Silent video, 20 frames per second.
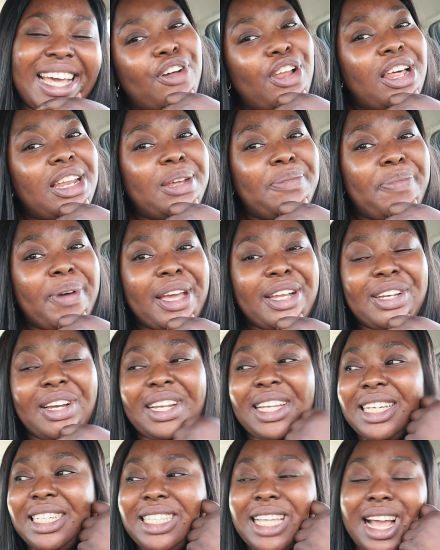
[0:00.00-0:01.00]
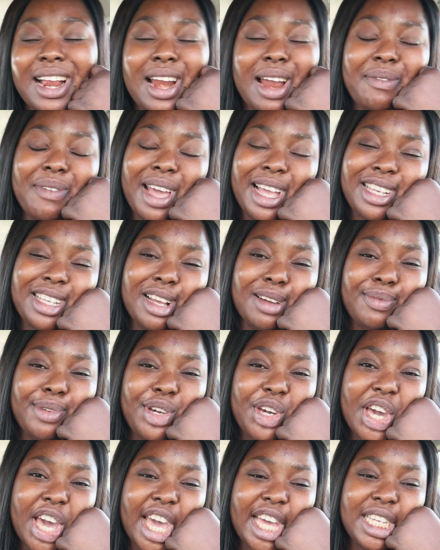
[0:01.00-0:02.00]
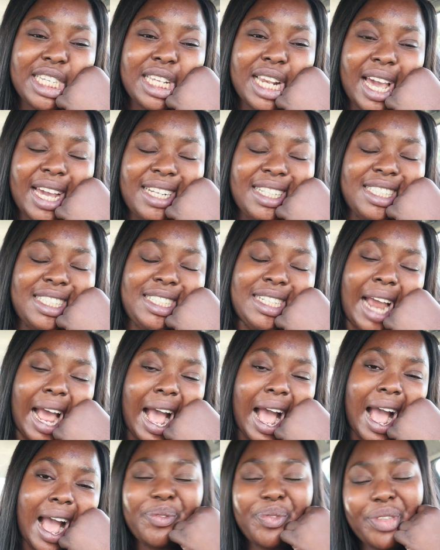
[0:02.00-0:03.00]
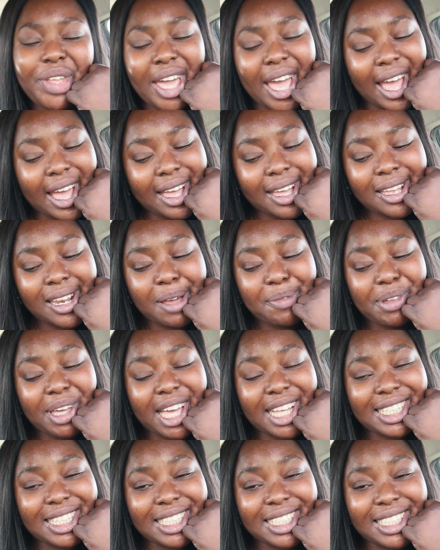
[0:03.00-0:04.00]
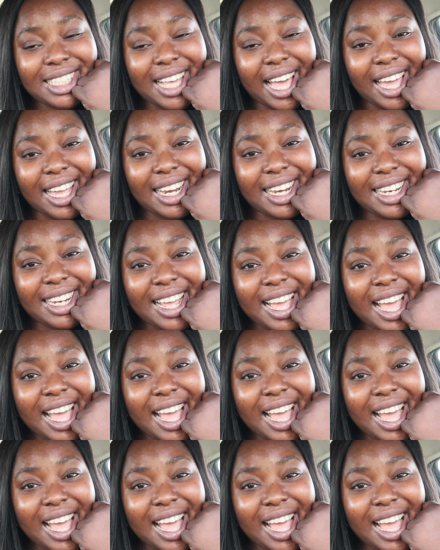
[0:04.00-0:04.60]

Follow the page on Instagram SWS Niger. Yeah, let me get inside.